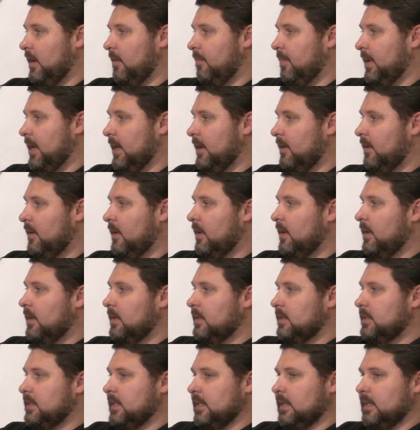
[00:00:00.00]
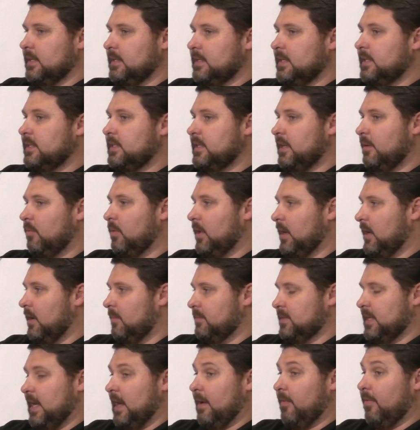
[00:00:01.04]
a bit to see what
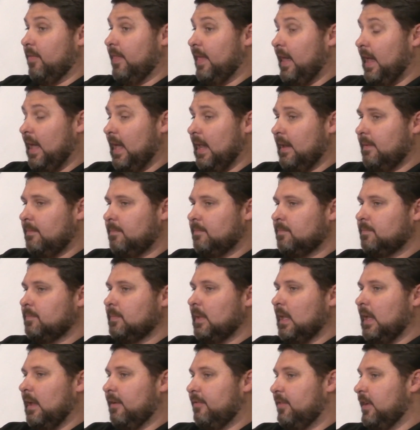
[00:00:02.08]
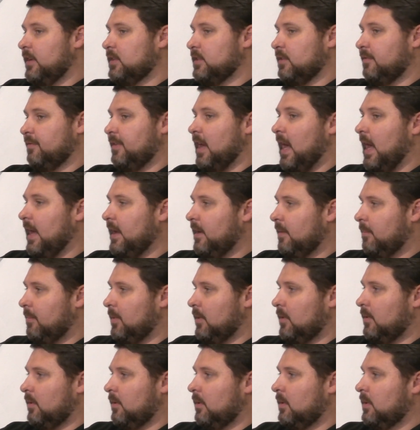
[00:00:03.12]
comes out. Then if there's a
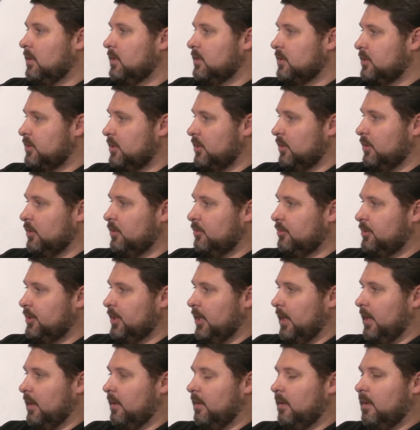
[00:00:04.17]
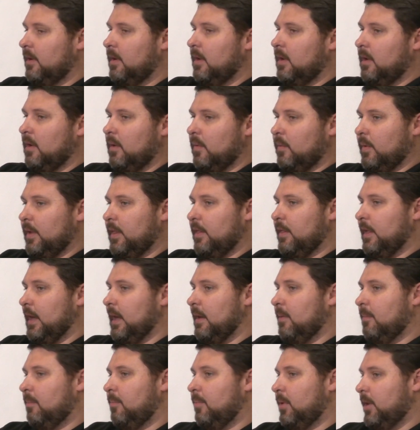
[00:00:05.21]
viable solution, we
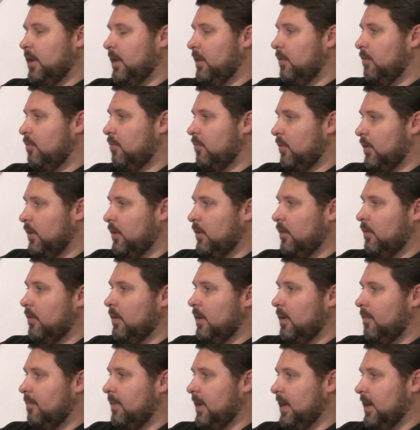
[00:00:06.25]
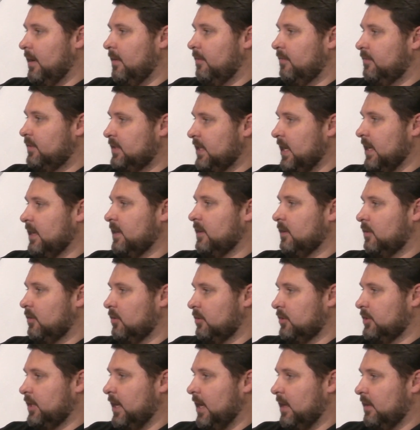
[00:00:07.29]
then put it through a bit of
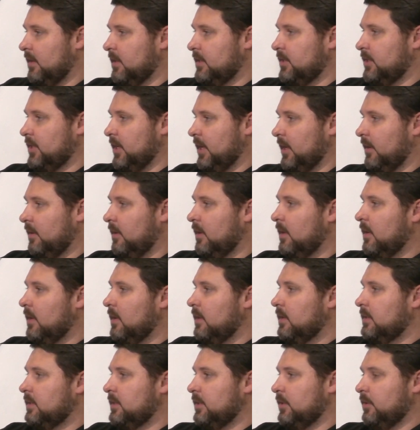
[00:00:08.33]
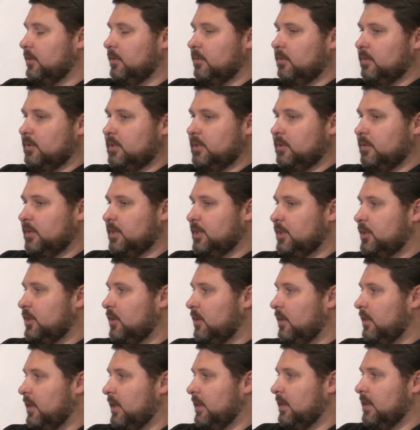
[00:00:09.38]
technical challenging to
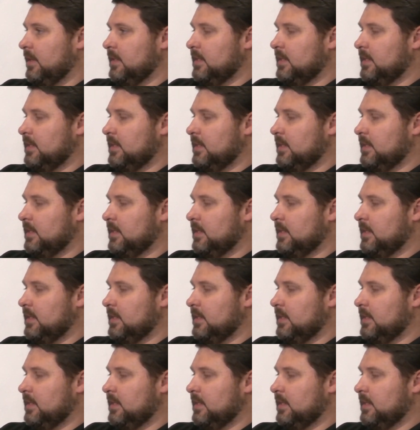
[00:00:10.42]
ensure that the